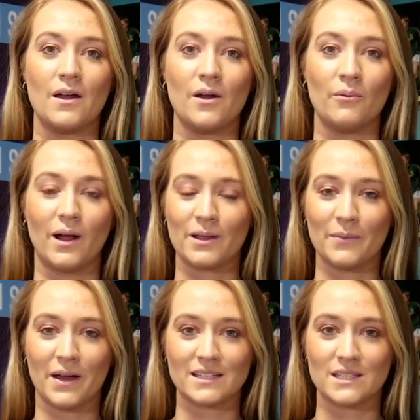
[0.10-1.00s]
Welcome
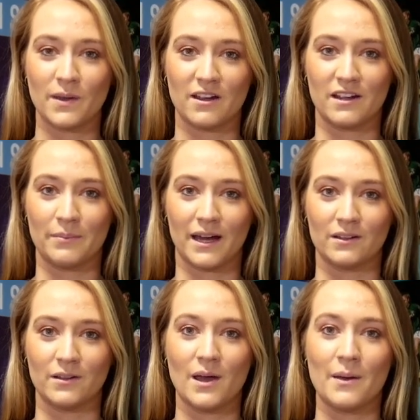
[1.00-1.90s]
back to the Period
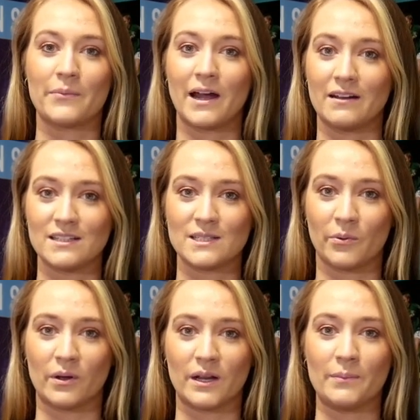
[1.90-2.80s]
Panel, proudly
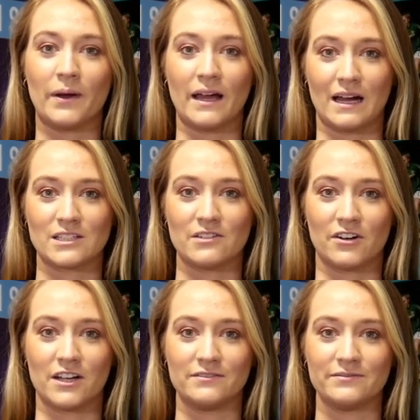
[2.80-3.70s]
supported by Active Iron.